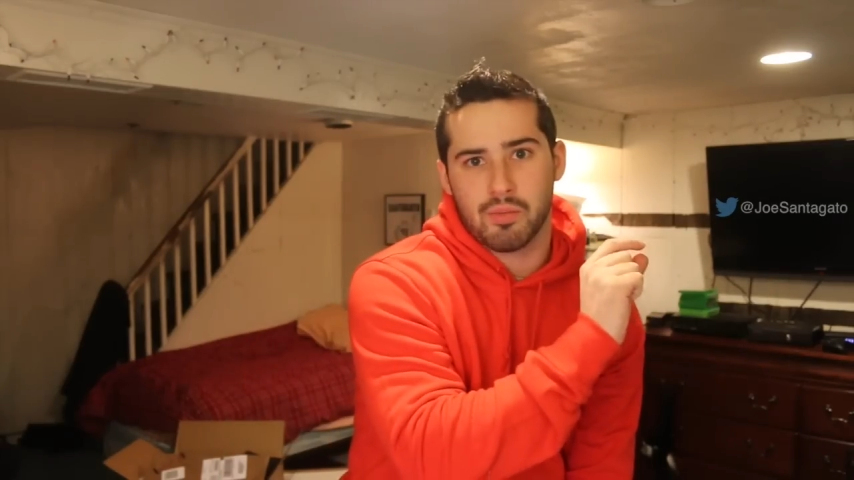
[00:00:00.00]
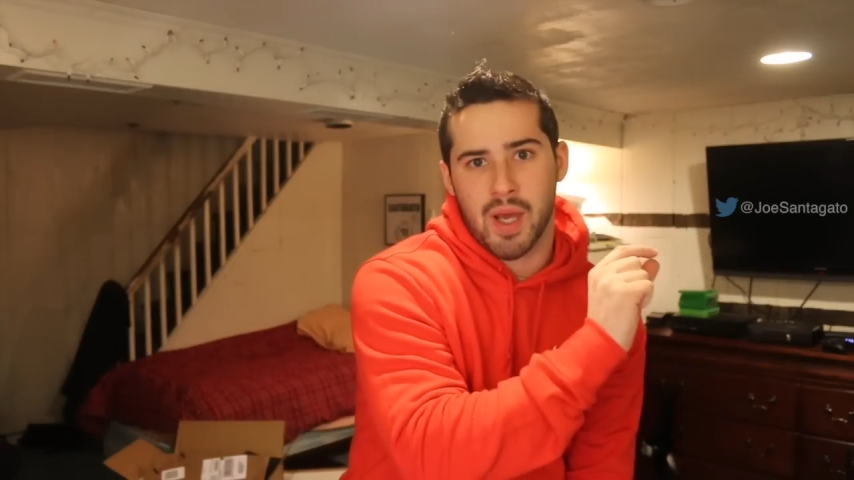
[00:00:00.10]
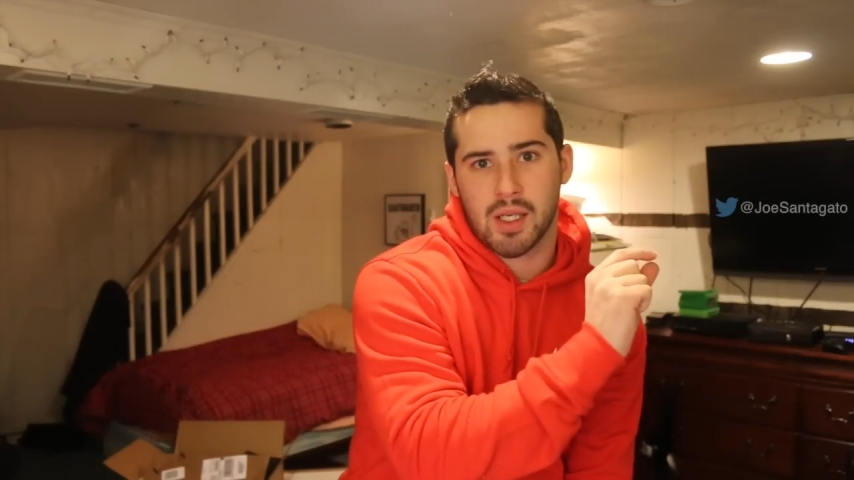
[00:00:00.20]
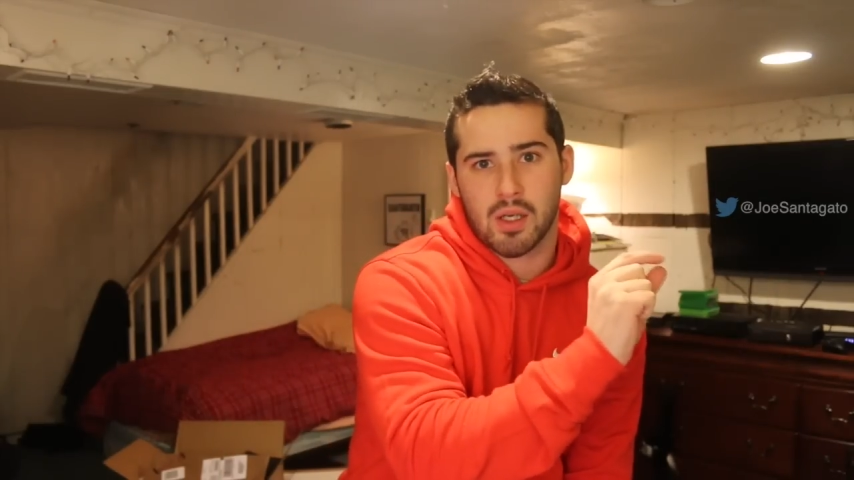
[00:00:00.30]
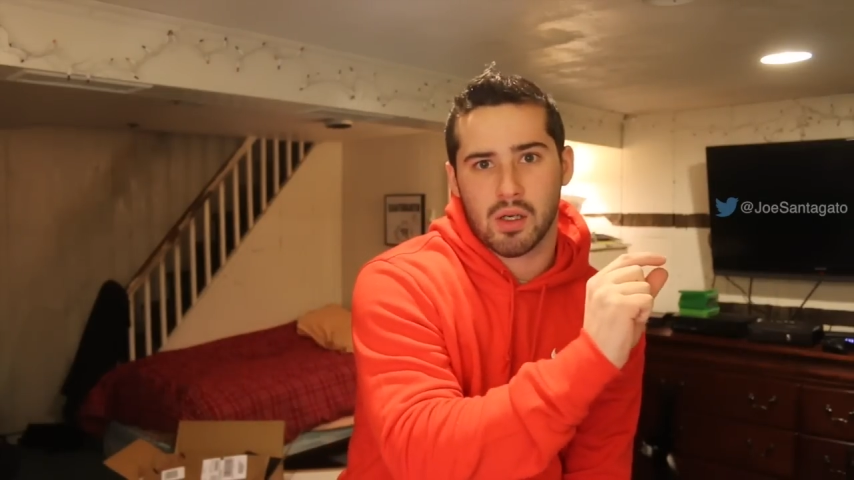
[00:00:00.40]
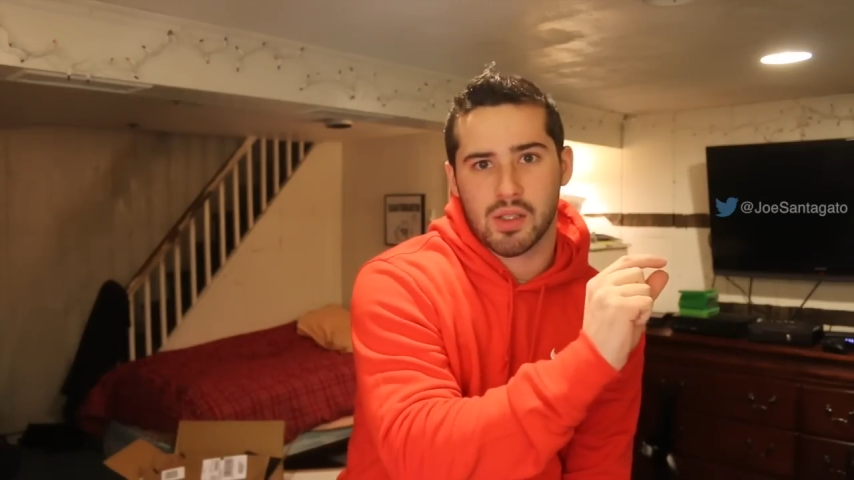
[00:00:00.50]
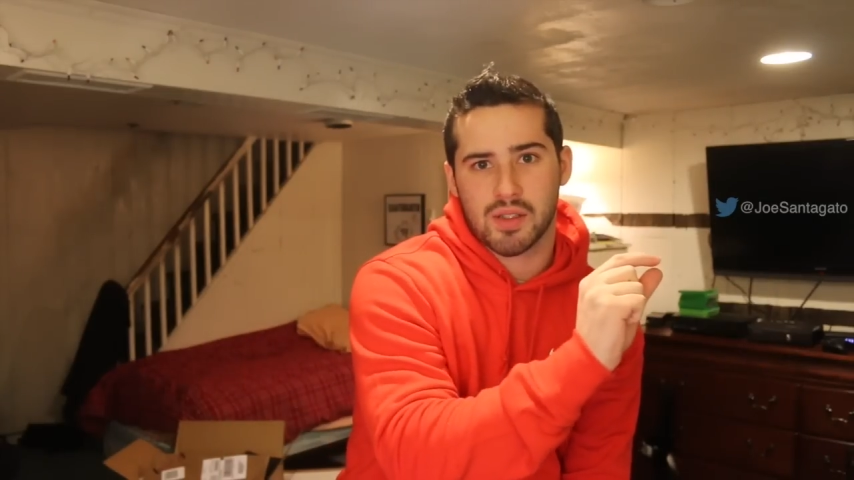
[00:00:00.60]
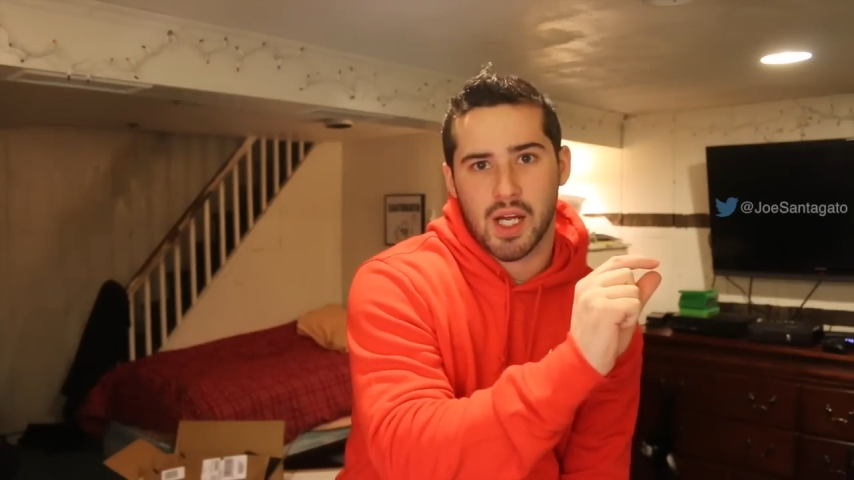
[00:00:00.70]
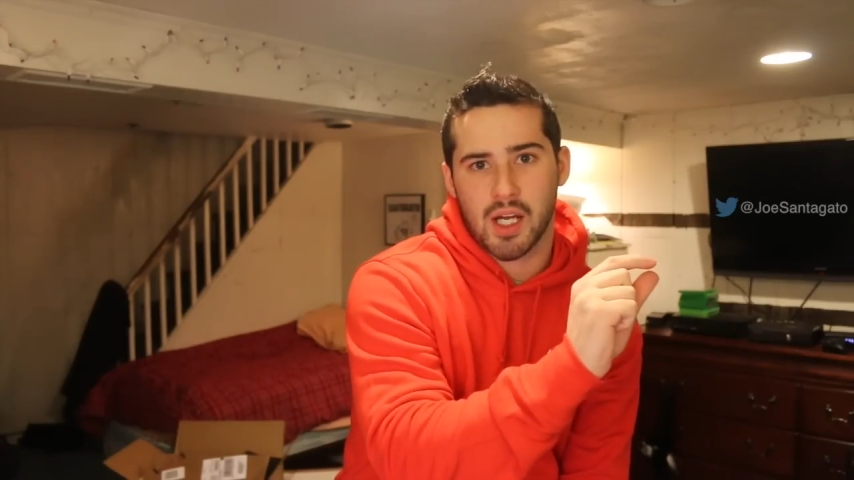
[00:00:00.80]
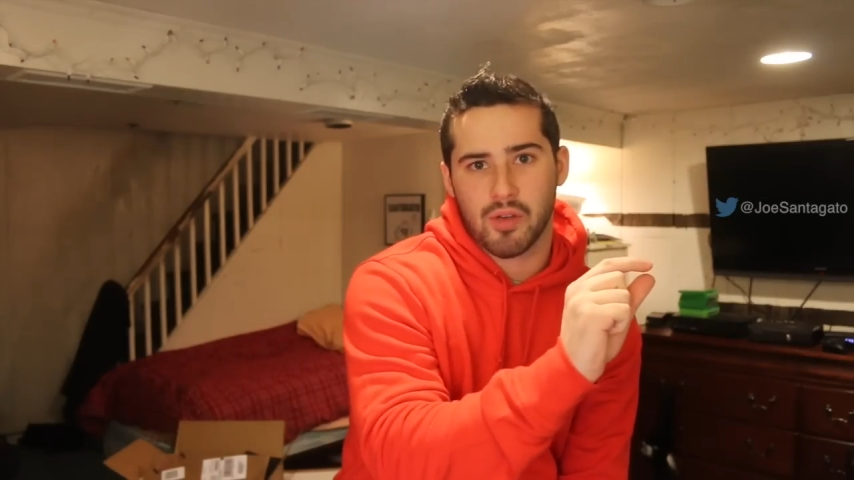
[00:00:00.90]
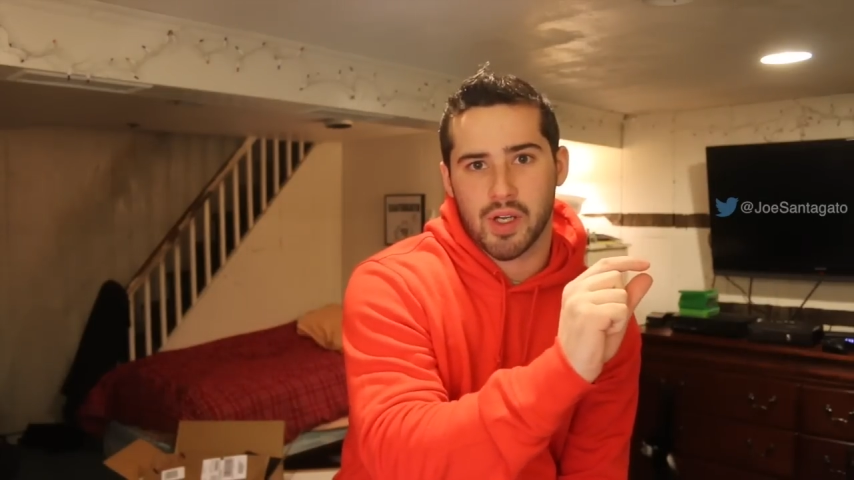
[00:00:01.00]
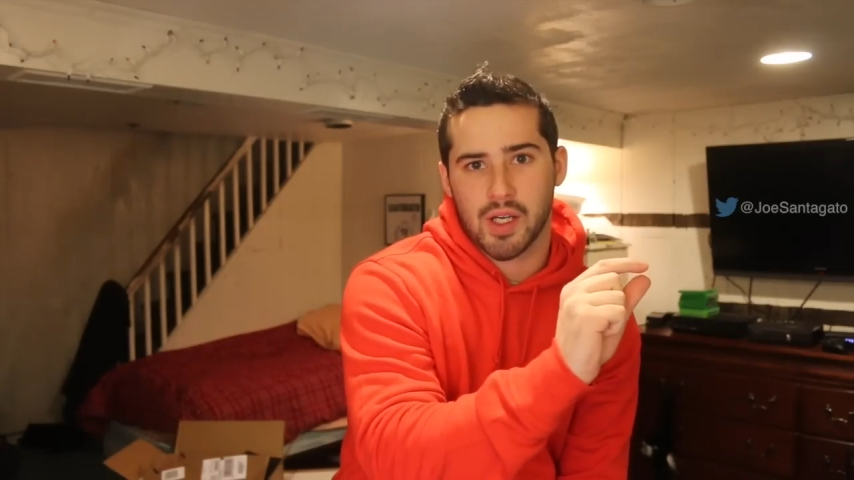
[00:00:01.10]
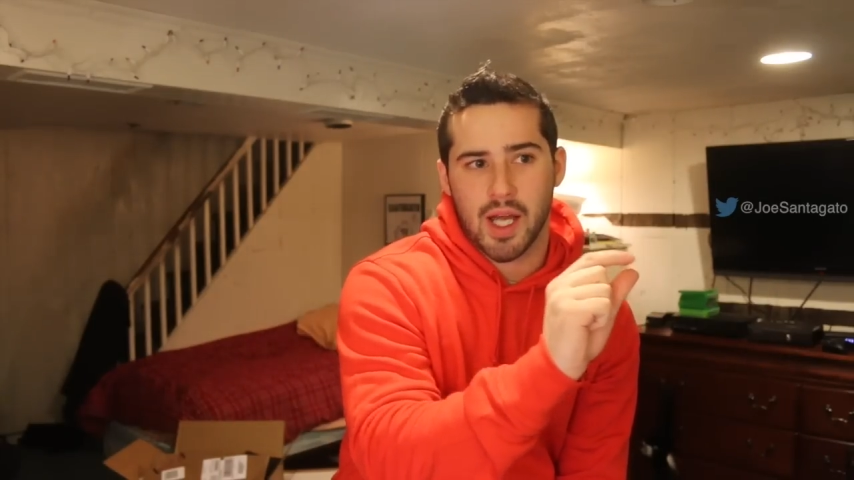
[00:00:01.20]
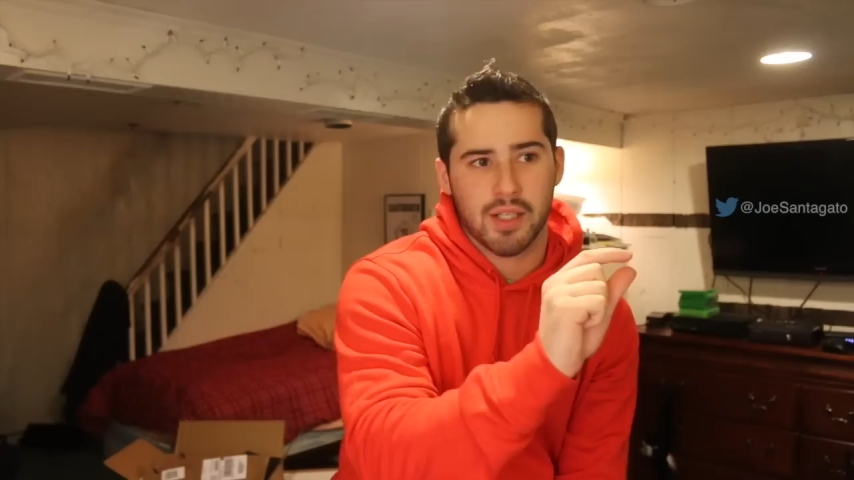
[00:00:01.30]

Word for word: may cause diarrhea